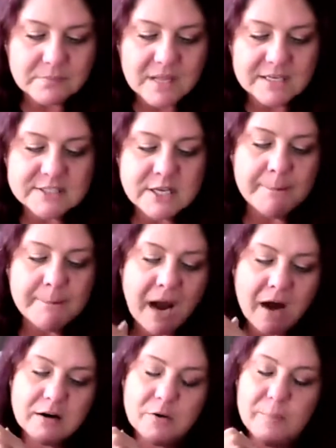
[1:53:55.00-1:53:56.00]

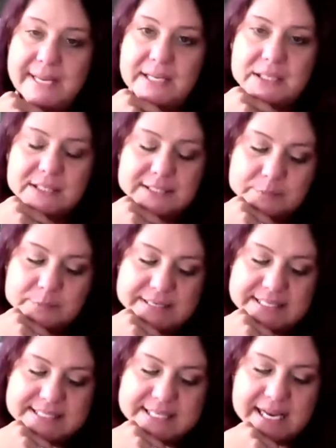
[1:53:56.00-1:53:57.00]
Tomorrow we get a little
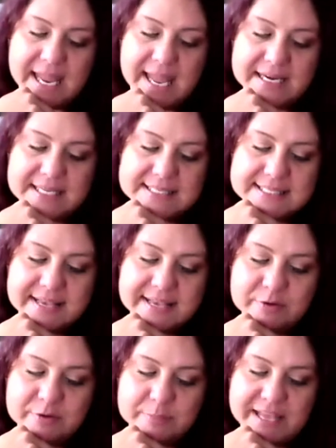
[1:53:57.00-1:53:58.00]
busy at 7
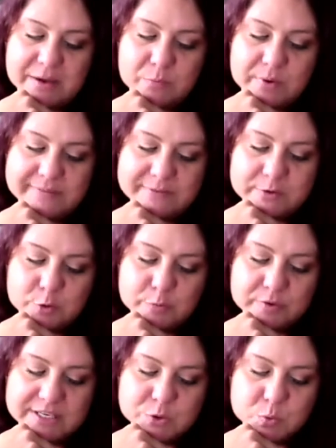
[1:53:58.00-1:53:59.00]
p.m. We have New
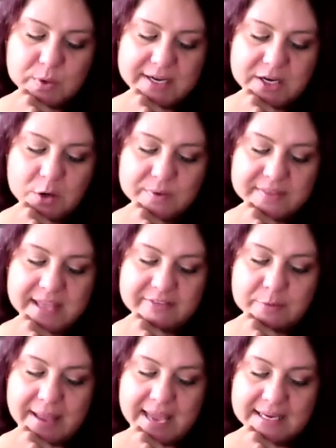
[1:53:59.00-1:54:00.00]
Bridge Radio with Kevin
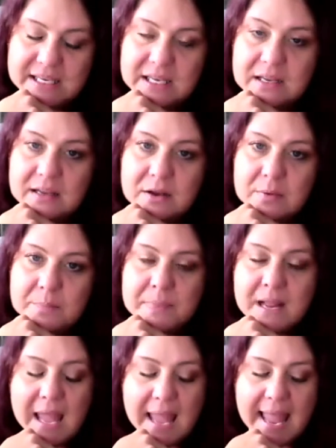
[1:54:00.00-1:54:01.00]
Mackey.
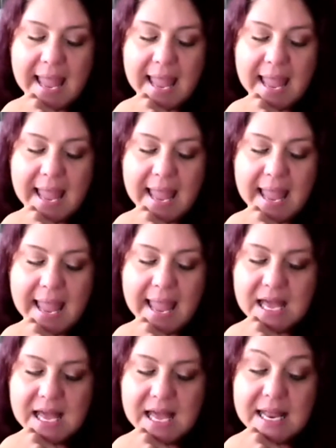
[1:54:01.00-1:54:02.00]
At
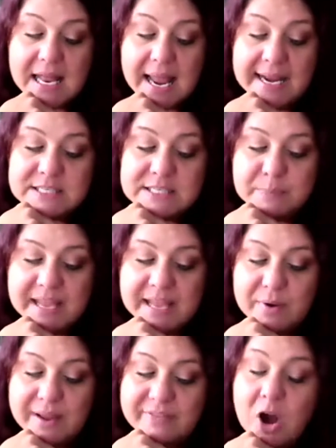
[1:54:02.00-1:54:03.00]
8 p.m.
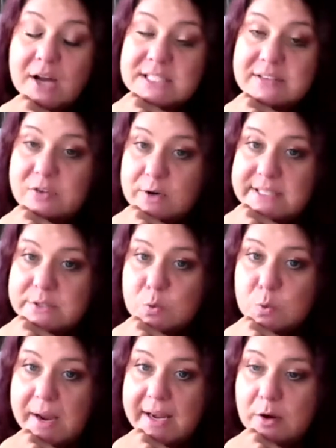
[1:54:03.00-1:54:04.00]
Haunted Voices
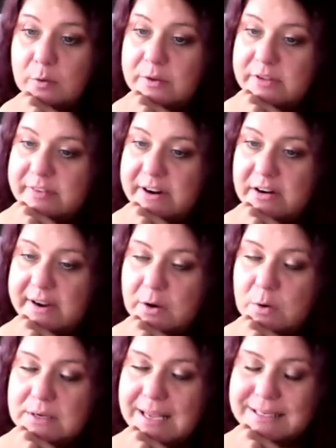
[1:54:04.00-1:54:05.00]
Radio with their very
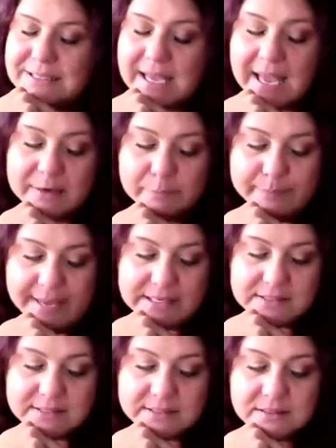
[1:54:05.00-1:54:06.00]
own Todd
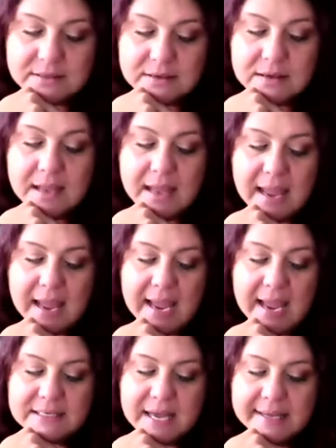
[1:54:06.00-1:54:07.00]
Bates.
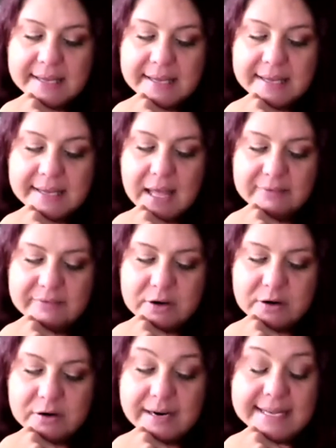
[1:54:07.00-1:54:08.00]
And at 11
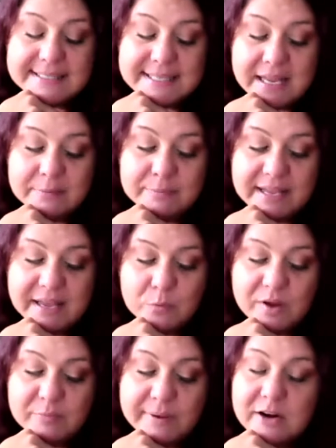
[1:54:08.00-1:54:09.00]
or at 10 p.m., we
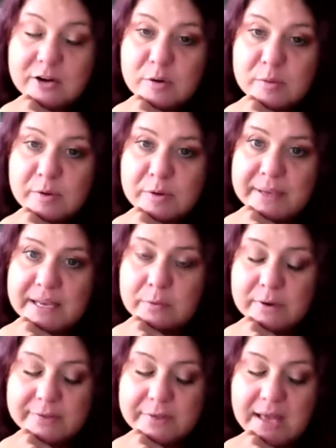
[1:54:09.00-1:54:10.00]
have Paranormal Pete
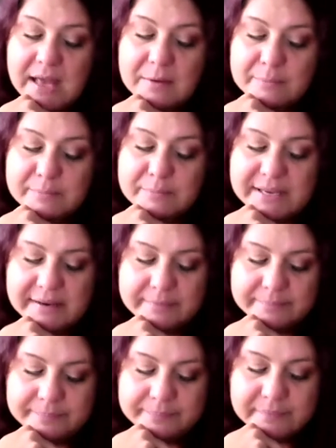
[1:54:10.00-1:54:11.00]
with Pete
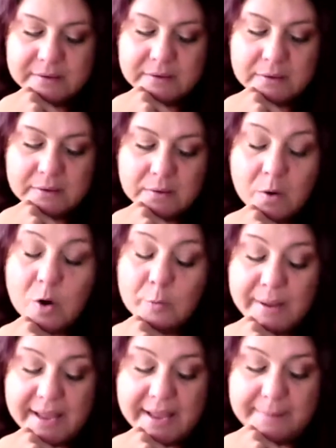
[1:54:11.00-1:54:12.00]

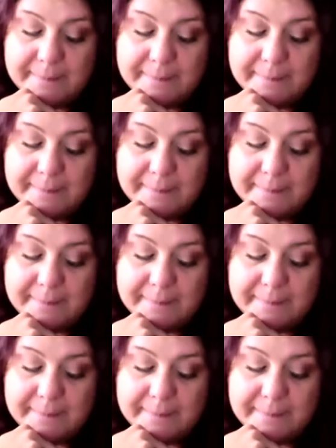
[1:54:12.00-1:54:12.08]
Orbea.